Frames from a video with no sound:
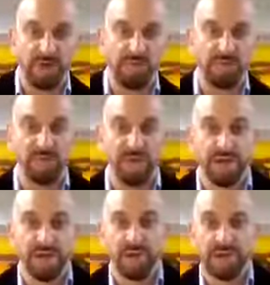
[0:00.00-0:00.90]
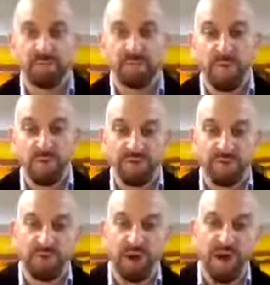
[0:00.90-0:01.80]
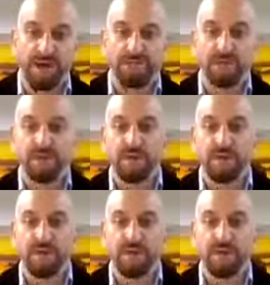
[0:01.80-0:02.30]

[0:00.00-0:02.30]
community, promotion draws,